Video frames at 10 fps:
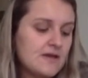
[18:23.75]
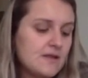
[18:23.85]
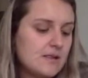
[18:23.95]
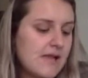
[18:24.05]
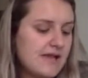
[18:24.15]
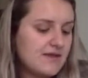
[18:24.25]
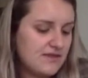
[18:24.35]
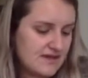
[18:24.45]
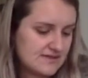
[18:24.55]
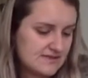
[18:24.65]
"Like
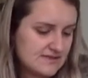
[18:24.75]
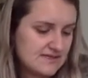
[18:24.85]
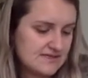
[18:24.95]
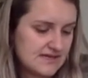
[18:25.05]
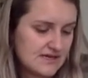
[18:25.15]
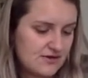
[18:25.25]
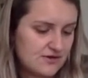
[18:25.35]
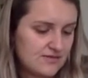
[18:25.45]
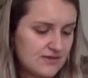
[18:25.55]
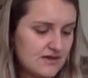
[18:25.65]
this," he said
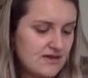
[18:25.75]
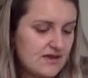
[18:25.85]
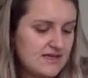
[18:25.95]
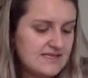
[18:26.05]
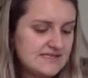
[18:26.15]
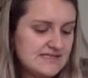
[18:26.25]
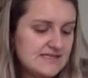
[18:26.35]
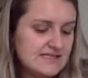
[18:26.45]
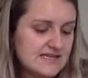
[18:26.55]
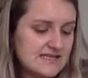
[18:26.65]
irritably. He
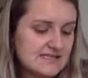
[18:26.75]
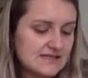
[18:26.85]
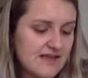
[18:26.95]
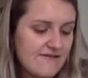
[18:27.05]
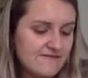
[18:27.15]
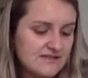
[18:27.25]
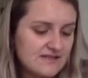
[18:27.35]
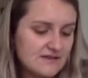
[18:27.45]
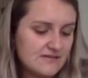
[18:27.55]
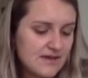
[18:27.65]
seized his left
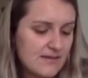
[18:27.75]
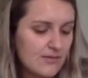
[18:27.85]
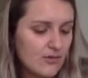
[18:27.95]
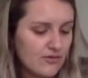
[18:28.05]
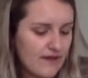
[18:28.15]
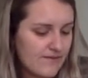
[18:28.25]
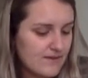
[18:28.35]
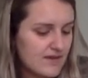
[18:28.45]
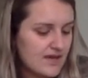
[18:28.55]
ear and pulled up.